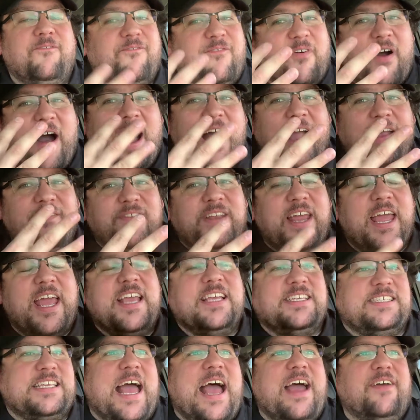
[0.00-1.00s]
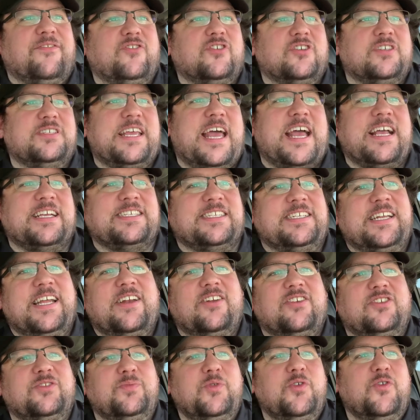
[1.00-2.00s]
5 days after Zack
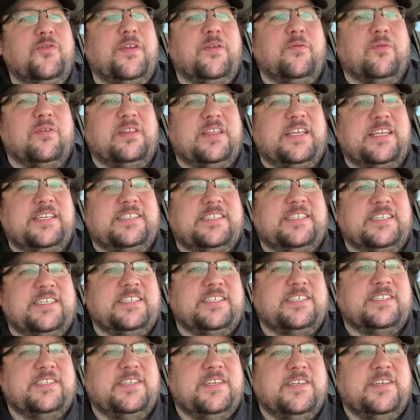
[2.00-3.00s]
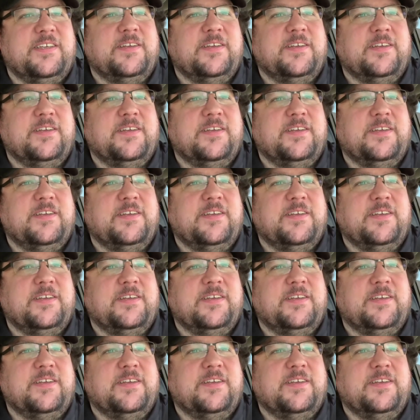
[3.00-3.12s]
Snyder's movie releases.